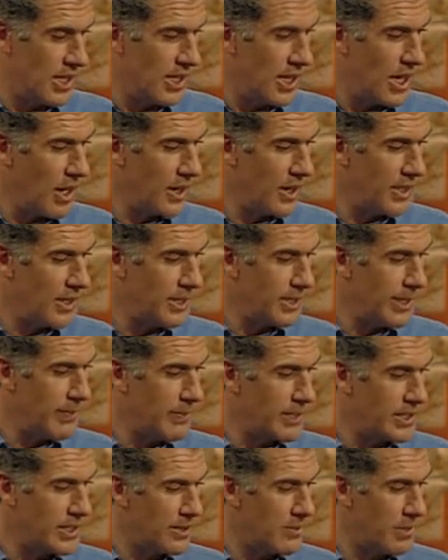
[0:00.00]
Now it
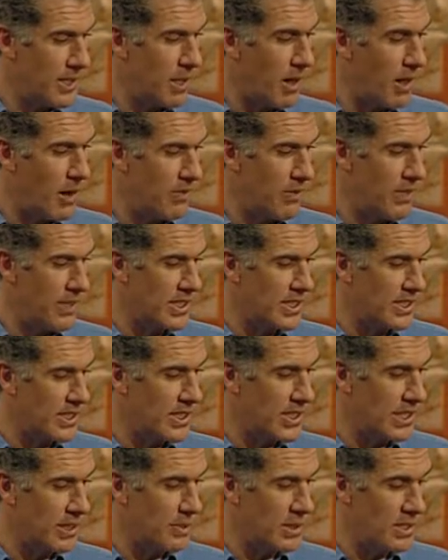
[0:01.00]
seems to me obvious
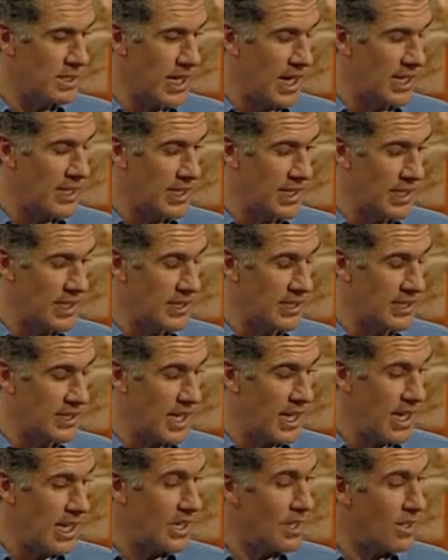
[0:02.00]
that he was neither
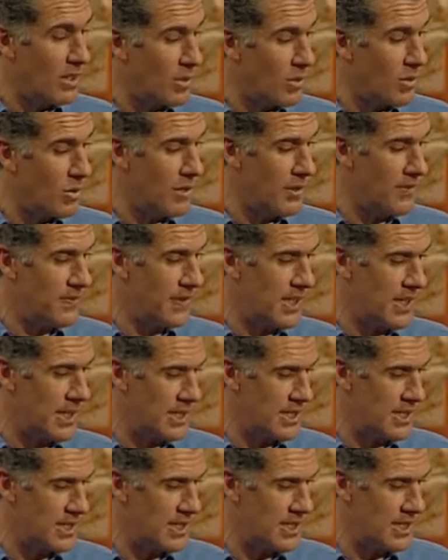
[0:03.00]
insane nor a
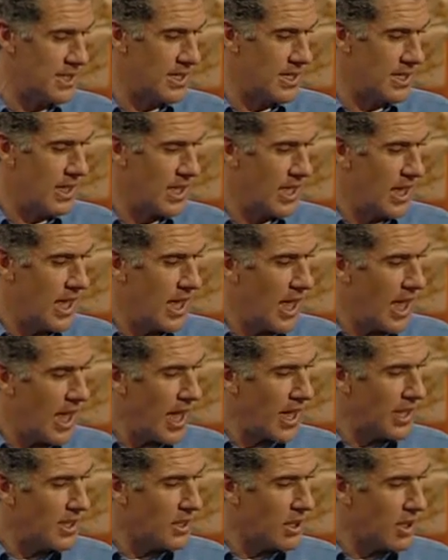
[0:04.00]
fiend,
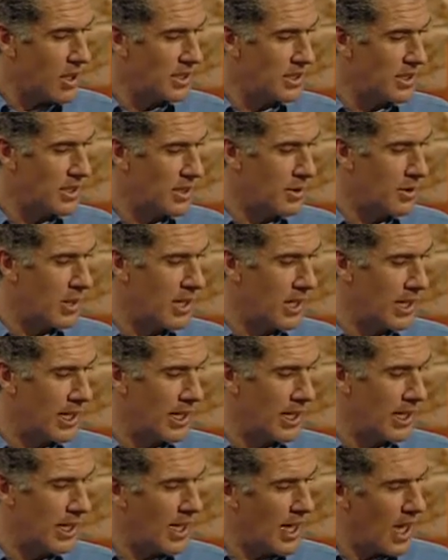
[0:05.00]
and
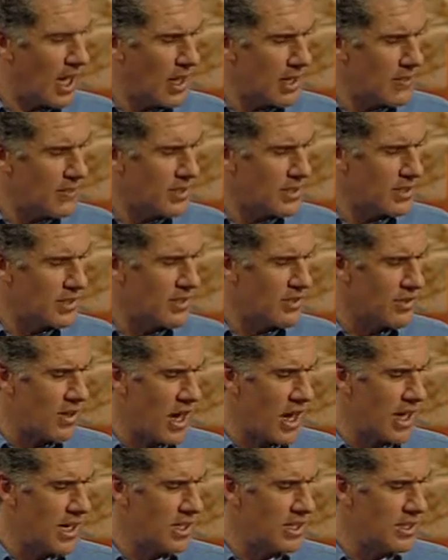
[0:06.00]
consequently, however
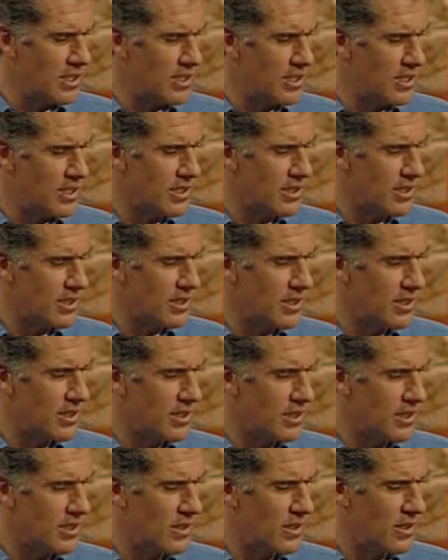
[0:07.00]
strange
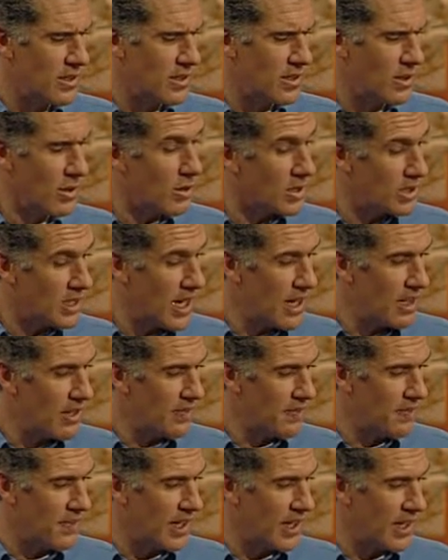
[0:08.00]
or
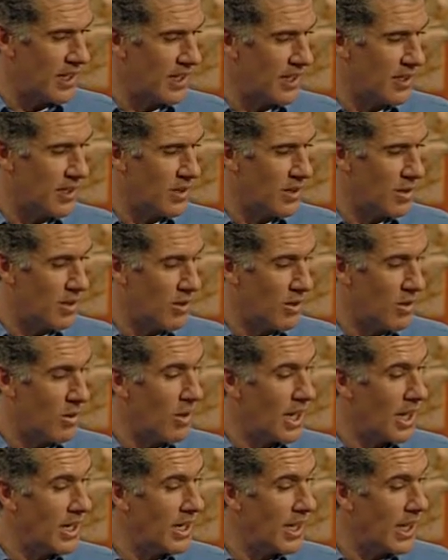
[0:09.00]
terrifying
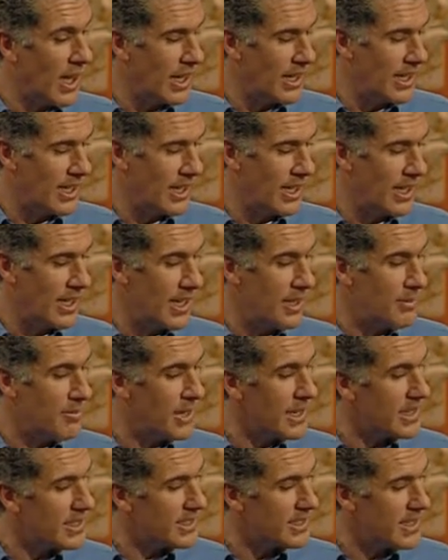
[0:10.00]
or unlikely it
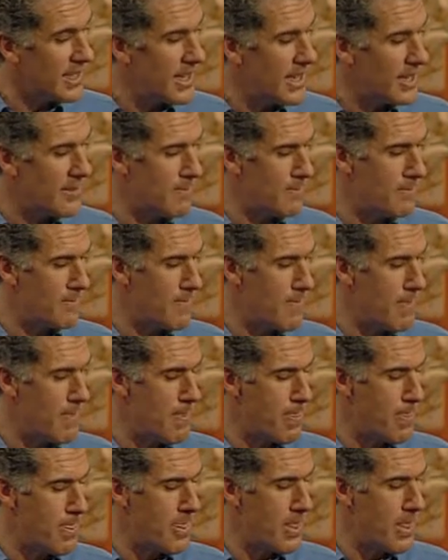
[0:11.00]
may seem,
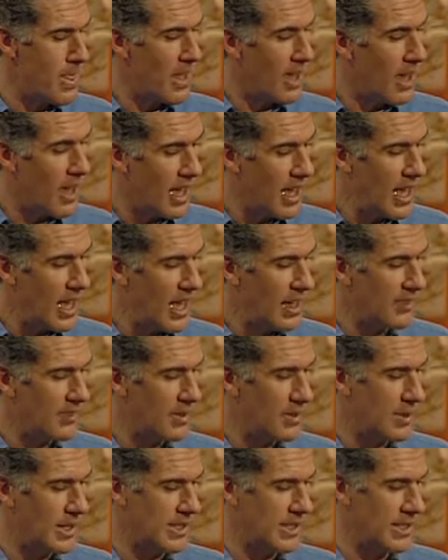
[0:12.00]
I
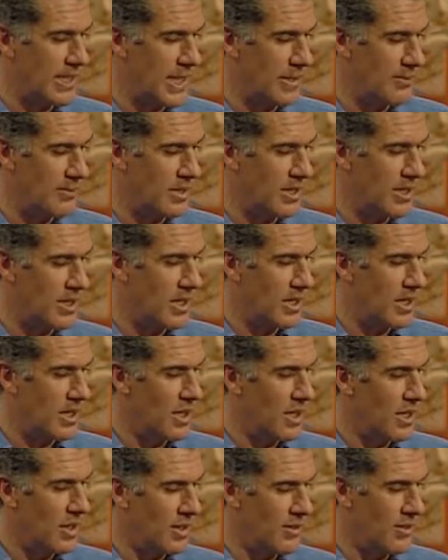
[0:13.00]
have to accept
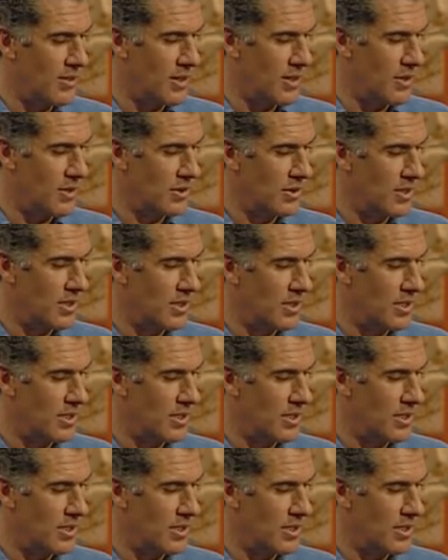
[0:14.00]
the view